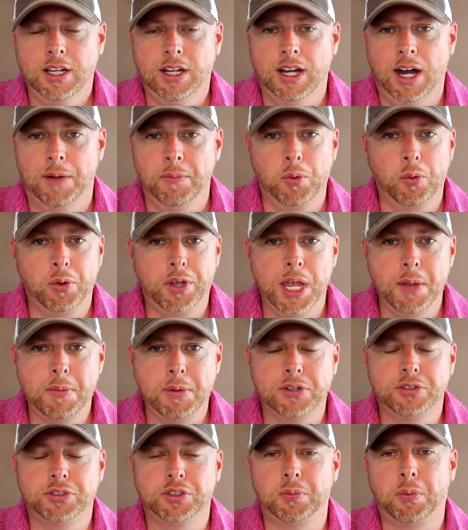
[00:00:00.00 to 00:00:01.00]
I'm going to
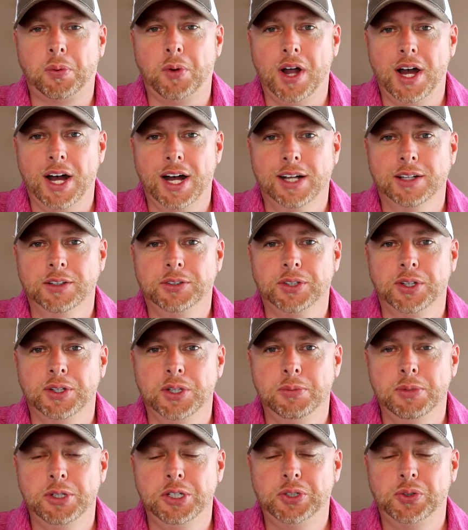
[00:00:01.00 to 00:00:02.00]
keep it a surprise, so
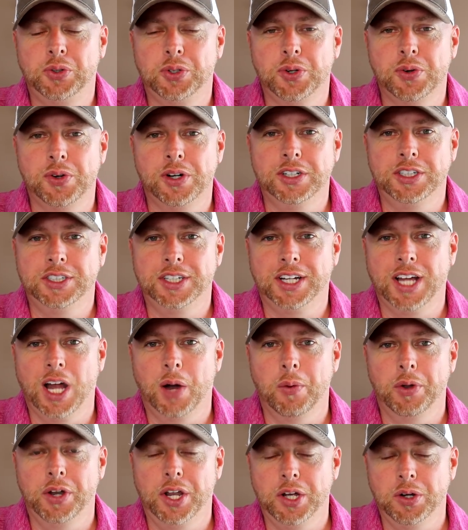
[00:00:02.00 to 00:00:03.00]
you be sure to go there and check
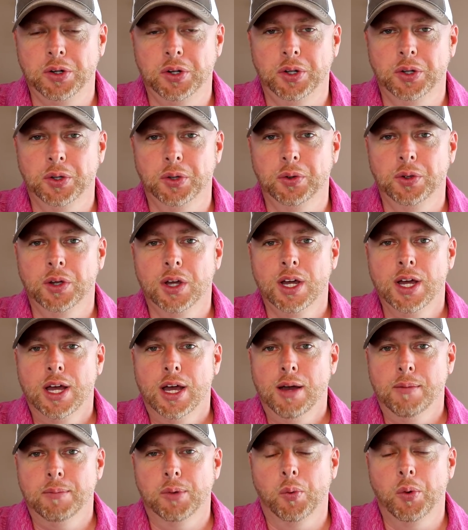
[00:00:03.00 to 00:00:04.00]
out what they're going to do.
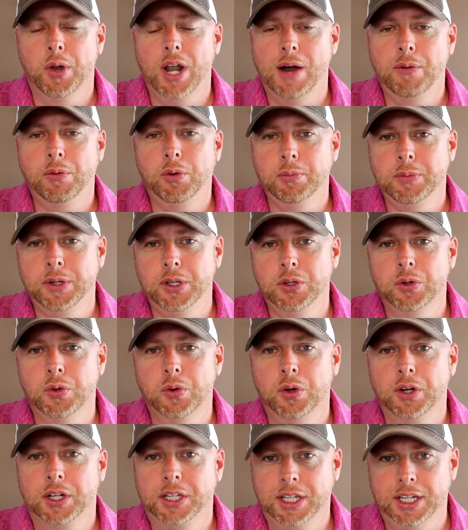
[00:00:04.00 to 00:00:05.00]
But what I'm going to be
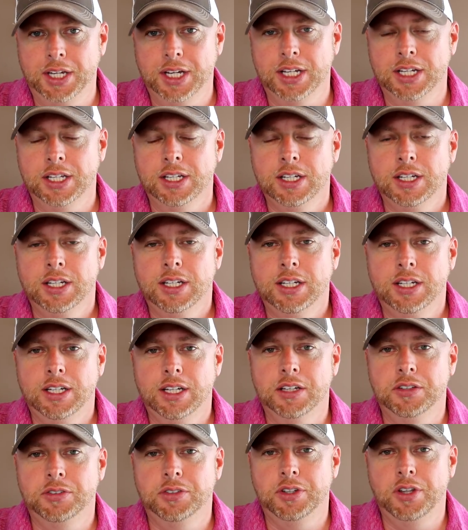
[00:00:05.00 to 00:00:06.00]
doing again
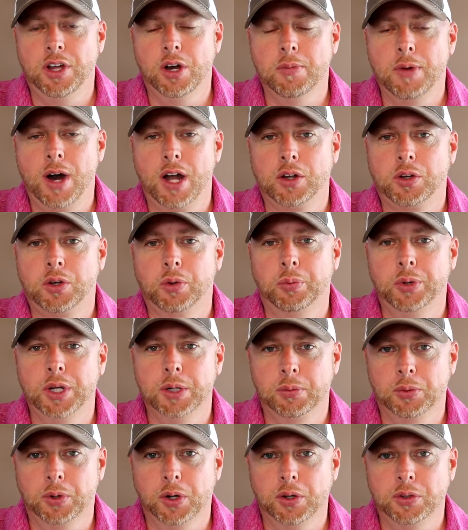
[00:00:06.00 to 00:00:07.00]
is the Delmonico
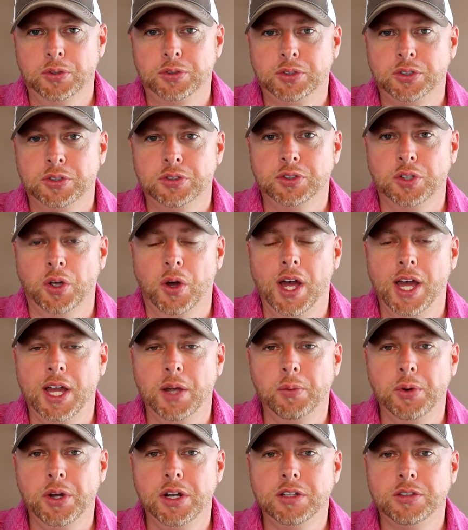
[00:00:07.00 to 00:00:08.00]
rib roast. So
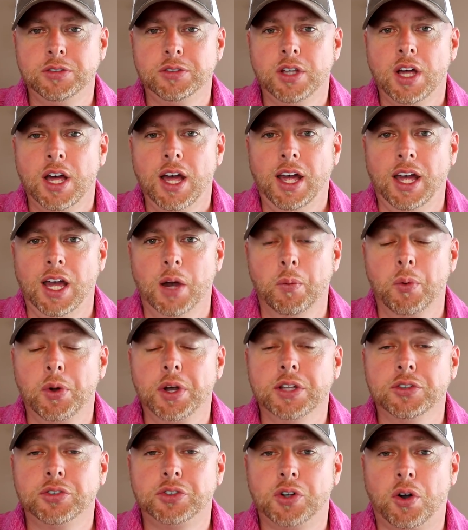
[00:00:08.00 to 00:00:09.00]
hang with us and
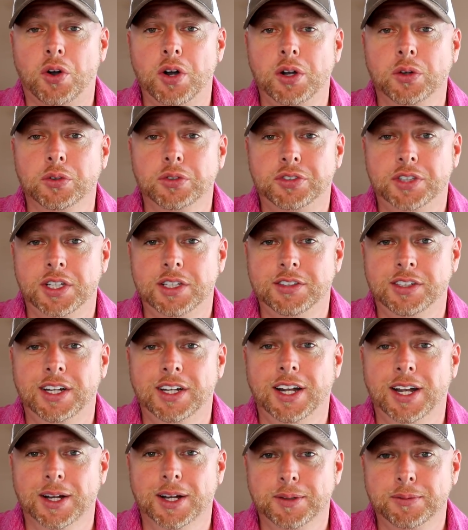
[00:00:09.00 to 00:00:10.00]
we'll get started on
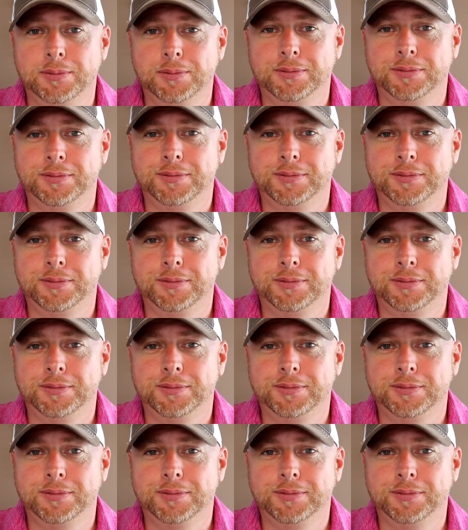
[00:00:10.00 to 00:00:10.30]
seasoning it up.